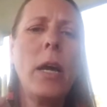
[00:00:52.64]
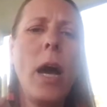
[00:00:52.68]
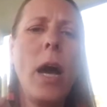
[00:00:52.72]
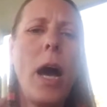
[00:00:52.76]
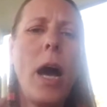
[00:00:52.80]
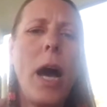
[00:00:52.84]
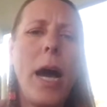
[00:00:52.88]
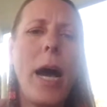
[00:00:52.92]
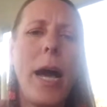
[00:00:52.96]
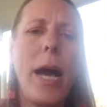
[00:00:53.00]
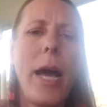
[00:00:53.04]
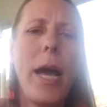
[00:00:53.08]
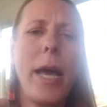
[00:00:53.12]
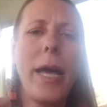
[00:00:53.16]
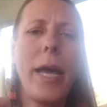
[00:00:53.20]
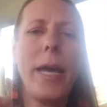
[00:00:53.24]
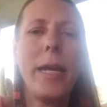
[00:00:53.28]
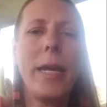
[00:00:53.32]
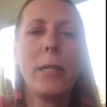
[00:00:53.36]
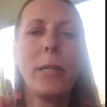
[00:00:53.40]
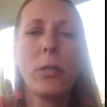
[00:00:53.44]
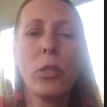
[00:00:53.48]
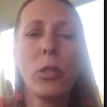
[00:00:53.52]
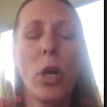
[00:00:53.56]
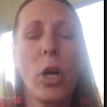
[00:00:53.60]

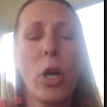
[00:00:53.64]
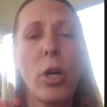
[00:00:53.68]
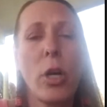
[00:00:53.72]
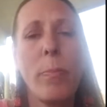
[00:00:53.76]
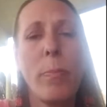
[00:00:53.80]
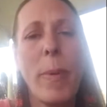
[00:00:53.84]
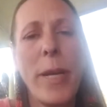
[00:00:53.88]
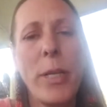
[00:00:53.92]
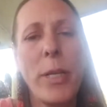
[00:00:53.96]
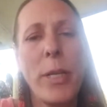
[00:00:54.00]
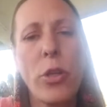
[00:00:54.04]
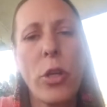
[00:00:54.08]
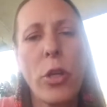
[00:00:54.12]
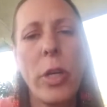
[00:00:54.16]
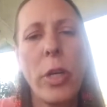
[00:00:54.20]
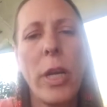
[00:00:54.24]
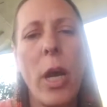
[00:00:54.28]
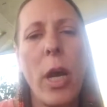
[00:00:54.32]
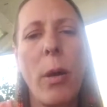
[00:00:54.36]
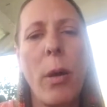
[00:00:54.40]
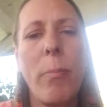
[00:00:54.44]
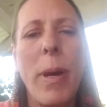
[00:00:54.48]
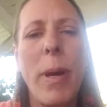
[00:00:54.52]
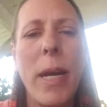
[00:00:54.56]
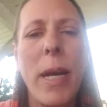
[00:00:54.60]
I started my
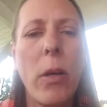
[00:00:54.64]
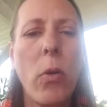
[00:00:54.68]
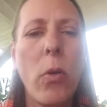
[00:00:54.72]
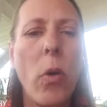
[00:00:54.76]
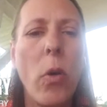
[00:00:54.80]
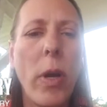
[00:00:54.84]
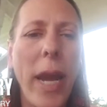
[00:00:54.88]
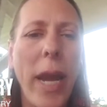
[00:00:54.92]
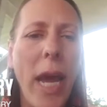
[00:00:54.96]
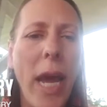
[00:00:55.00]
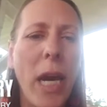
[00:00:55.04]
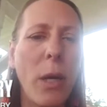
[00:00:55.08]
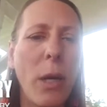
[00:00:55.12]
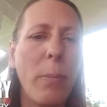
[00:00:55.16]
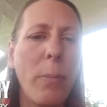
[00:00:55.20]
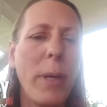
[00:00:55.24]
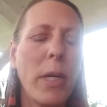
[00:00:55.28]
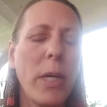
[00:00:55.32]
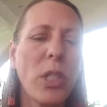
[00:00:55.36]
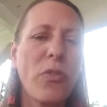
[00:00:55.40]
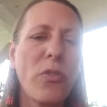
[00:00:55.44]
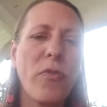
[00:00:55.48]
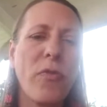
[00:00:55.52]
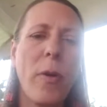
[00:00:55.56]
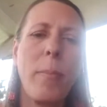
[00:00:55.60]
journey on medical
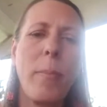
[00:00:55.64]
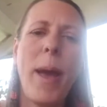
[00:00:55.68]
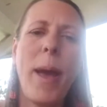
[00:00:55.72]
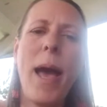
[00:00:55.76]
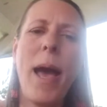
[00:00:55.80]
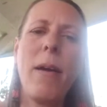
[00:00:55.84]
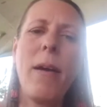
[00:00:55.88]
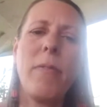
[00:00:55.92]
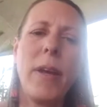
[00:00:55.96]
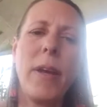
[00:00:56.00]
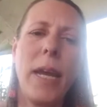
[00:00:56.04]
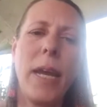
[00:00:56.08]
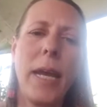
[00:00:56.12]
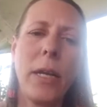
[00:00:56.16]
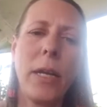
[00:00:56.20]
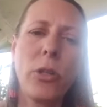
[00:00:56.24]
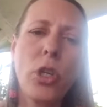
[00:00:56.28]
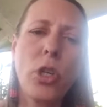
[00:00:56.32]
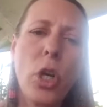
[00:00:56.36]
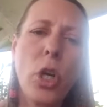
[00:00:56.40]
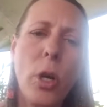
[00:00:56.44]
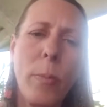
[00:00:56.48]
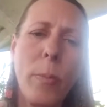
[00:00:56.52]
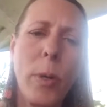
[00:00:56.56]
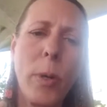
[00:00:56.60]
cannabis from
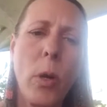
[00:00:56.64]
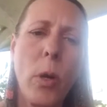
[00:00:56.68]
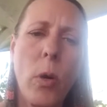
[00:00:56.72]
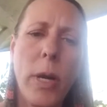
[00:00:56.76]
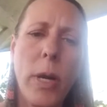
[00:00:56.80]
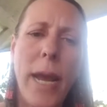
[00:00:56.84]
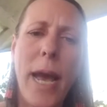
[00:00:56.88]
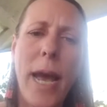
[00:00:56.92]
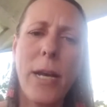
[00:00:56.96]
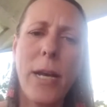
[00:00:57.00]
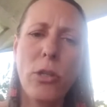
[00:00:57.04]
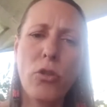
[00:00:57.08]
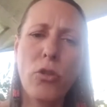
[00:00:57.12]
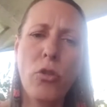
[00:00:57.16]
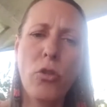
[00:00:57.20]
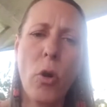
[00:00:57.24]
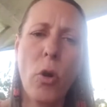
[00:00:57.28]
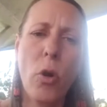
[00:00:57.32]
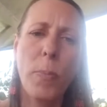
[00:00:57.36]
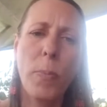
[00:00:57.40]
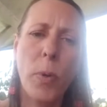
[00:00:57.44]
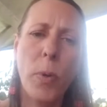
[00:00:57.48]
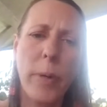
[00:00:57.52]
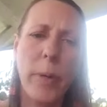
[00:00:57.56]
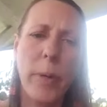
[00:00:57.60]
having terminal
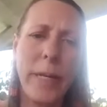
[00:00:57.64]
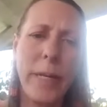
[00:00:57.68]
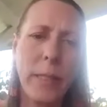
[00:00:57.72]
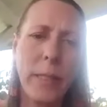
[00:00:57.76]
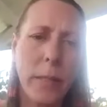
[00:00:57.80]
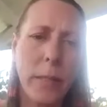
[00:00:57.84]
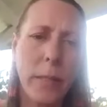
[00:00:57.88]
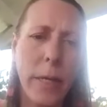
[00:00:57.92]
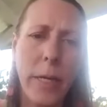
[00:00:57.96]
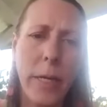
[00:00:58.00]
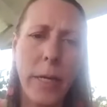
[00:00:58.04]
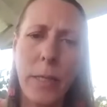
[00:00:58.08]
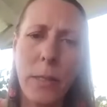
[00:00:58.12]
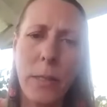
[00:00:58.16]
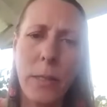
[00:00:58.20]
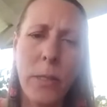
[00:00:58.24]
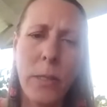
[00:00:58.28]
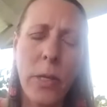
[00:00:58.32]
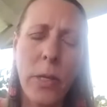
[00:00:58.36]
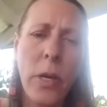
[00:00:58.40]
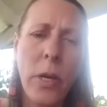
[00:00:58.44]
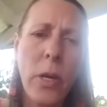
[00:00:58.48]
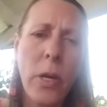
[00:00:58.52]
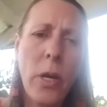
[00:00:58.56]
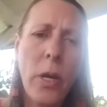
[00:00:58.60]

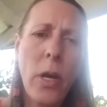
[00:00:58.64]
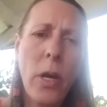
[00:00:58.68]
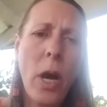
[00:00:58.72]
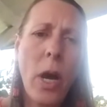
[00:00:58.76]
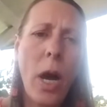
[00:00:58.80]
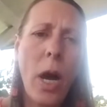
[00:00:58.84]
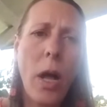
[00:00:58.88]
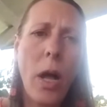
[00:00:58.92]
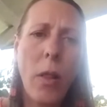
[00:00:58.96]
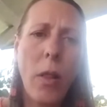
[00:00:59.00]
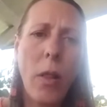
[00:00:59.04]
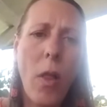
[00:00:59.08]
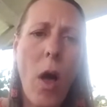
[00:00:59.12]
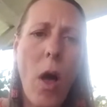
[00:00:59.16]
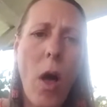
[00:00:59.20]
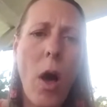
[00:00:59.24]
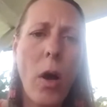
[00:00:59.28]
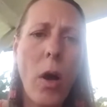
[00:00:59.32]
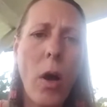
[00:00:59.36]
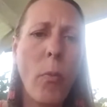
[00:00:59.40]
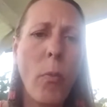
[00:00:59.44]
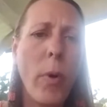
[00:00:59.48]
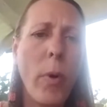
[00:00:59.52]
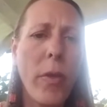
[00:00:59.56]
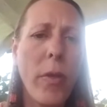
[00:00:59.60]
gastroparesis,
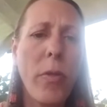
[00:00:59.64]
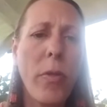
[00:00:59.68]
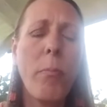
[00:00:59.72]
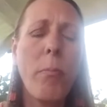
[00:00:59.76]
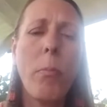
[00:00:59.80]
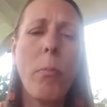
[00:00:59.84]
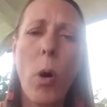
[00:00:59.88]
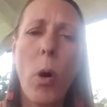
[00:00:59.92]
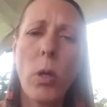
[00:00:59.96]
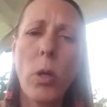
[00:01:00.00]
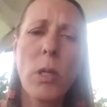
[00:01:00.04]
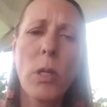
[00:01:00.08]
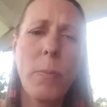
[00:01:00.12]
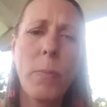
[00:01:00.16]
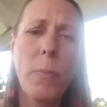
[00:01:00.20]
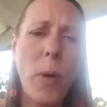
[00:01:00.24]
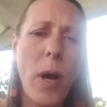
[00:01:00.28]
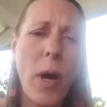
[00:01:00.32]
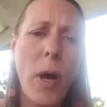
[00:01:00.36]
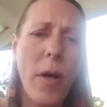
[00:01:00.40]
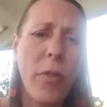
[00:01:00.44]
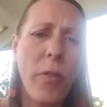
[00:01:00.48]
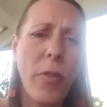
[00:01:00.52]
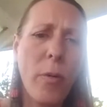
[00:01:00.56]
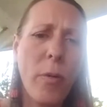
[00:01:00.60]
along with multiple
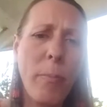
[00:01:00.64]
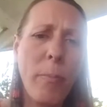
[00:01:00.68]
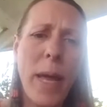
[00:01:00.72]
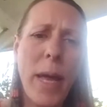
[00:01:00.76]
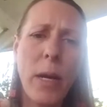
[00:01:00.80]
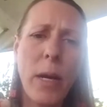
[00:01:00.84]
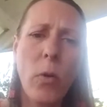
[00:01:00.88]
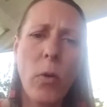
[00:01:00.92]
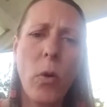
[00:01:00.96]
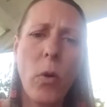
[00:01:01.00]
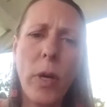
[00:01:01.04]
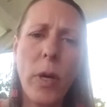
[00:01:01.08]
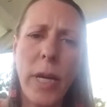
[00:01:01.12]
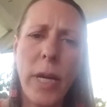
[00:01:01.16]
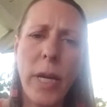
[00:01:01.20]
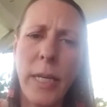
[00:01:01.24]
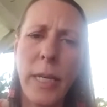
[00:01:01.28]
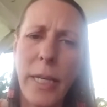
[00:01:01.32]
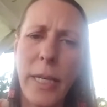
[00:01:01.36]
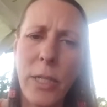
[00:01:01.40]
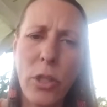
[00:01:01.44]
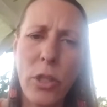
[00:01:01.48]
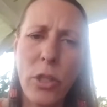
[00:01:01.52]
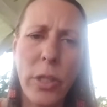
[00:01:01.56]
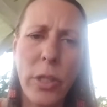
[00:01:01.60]
other medical
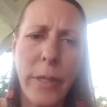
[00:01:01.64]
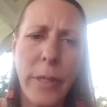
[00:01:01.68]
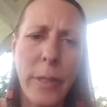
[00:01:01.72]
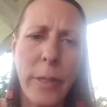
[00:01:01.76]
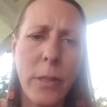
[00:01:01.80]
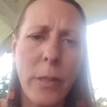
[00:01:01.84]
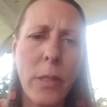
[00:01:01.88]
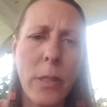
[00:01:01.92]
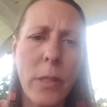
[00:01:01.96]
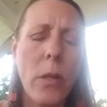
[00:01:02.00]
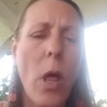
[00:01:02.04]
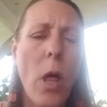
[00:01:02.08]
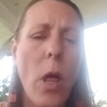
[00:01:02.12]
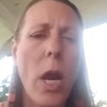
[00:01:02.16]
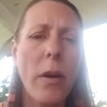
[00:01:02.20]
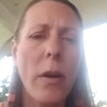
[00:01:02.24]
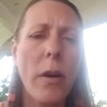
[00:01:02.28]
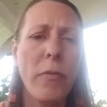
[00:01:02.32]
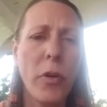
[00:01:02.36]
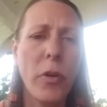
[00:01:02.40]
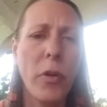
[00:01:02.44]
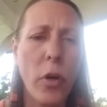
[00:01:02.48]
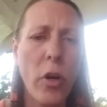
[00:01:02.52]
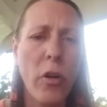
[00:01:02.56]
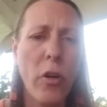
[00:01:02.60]
conditions, a lot of
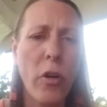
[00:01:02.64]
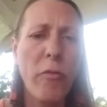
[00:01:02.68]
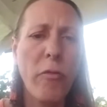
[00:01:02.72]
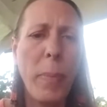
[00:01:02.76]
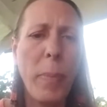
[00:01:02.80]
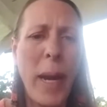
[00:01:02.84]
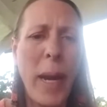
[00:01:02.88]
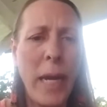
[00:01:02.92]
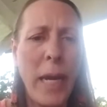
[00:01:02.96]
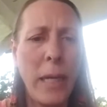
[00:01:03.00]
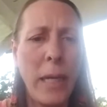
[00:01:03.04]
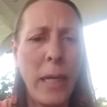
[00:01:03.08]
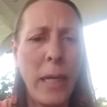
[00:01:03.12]
nerve pain